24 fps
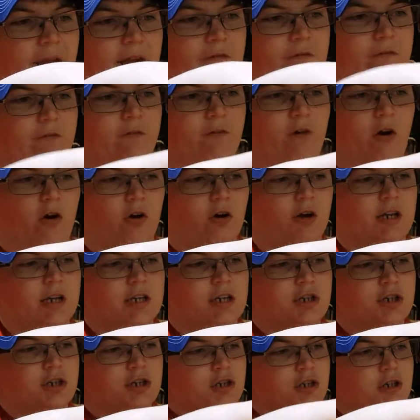a
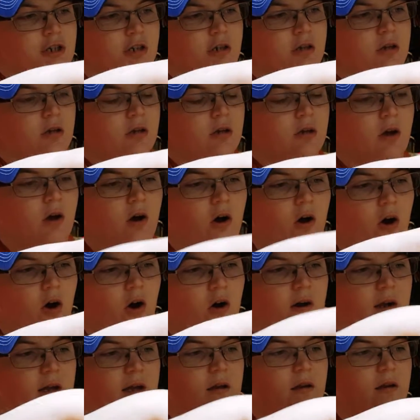varnish
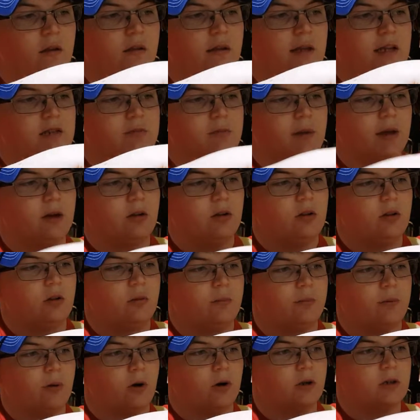on these metal
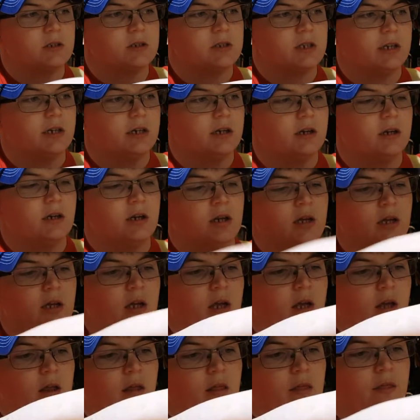parts here
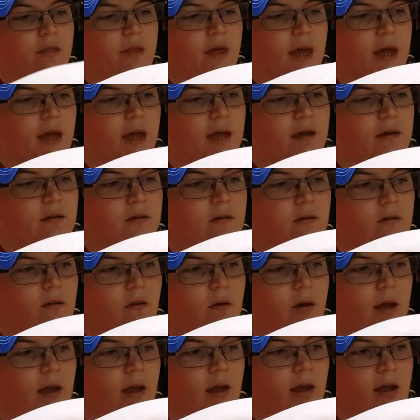that
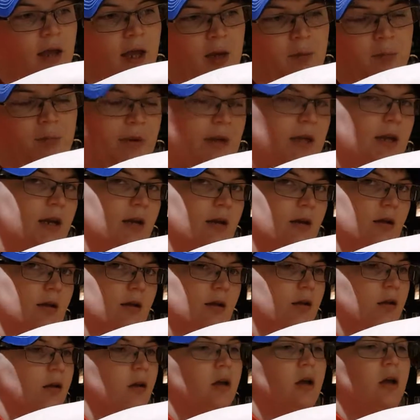had pitted,
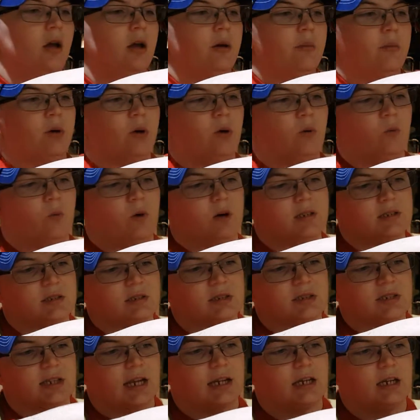but once
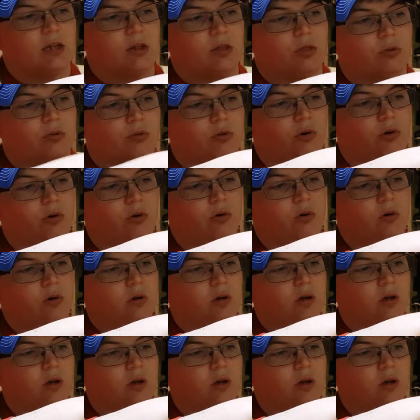sanded through,